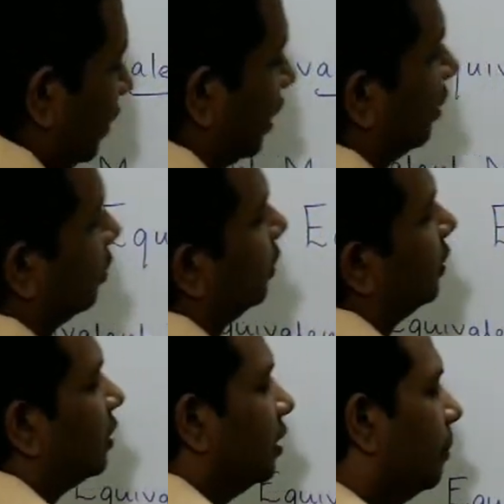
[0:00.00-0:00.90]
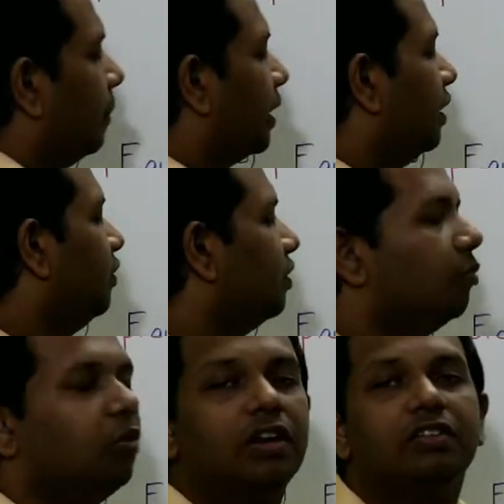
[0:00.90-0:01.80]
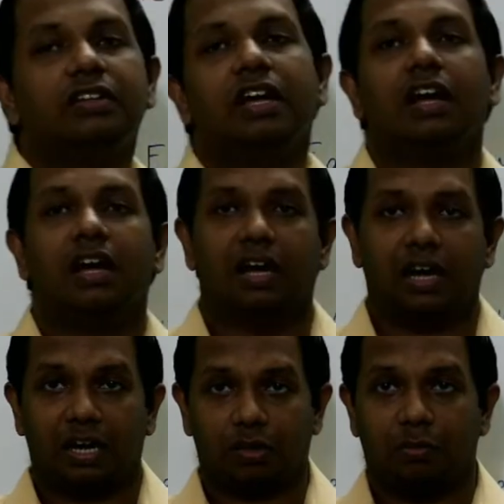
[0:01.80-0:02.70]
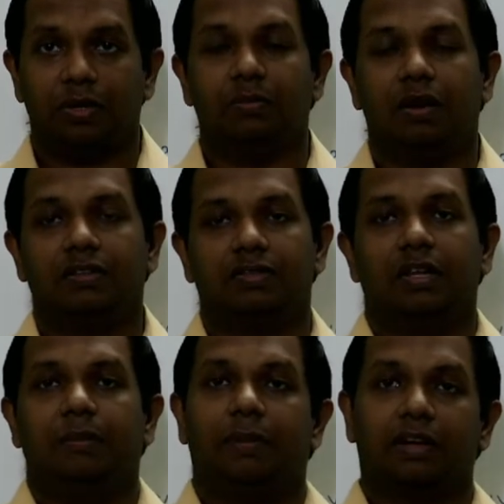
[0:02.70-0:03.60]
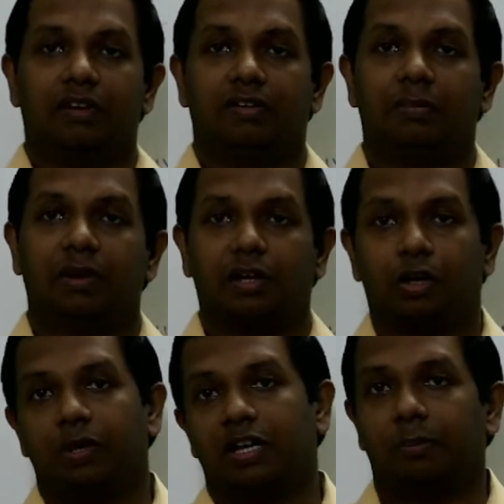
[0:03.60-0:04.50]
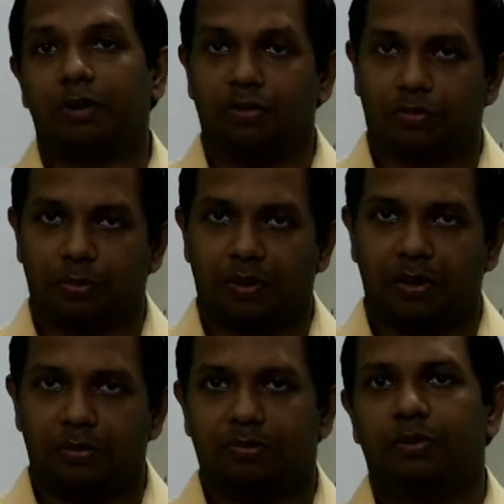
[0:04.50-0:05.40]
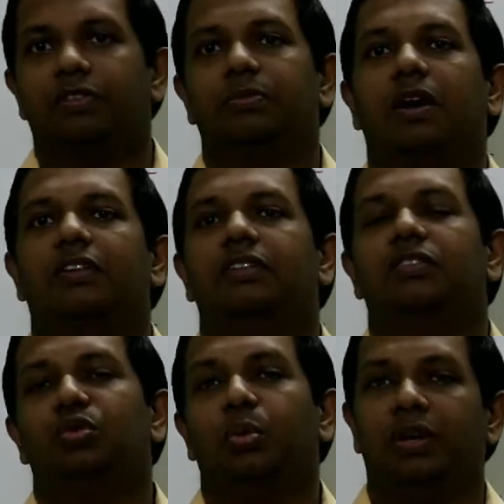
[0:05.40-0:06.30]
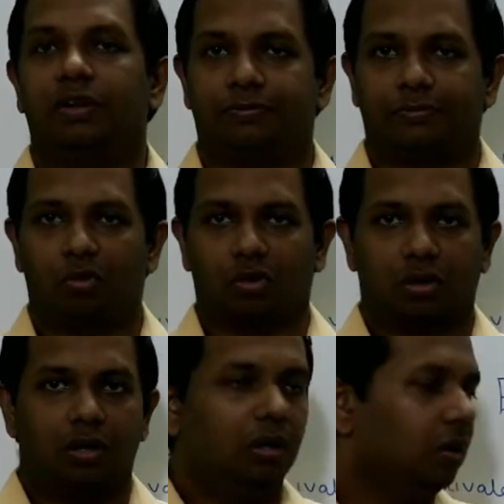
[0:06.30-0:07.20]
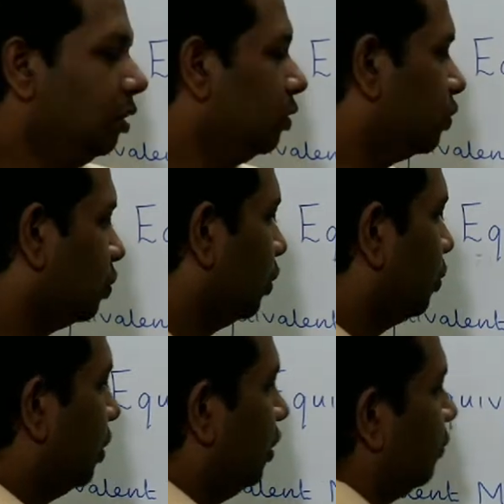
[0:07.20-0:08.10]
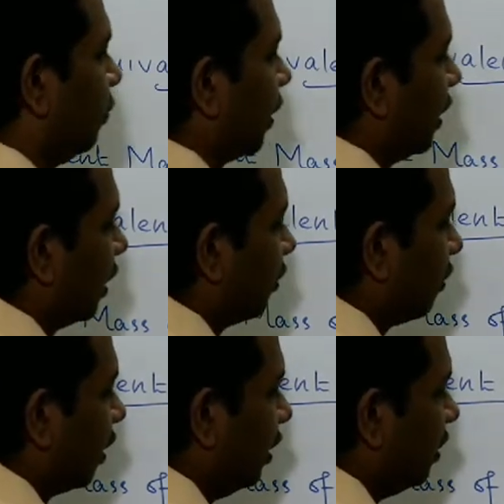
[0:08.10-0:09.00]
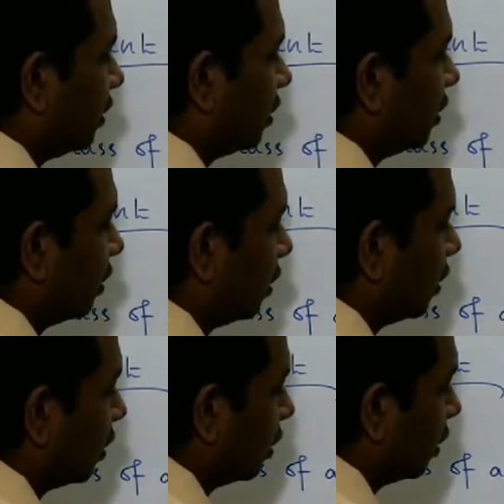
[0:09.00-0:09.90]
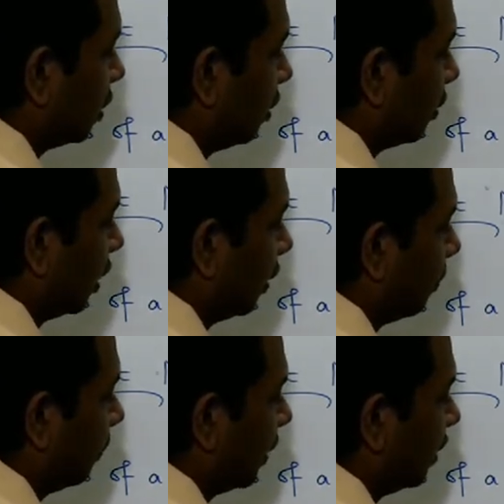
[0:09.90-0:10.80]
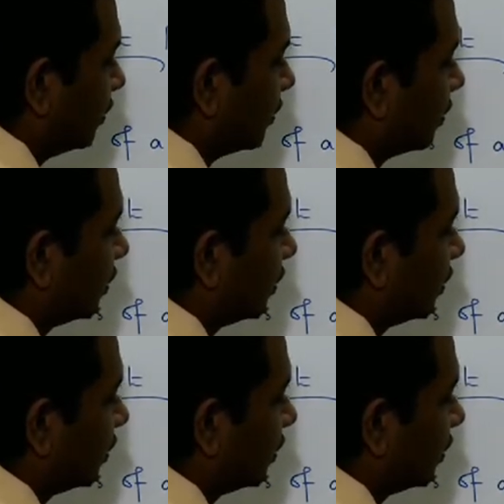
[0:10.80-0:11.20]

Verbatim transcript: we can do it magnesium what is the atomic mass magnesium atomic number is 12 so its mass is 24 so 24 I can write okay plus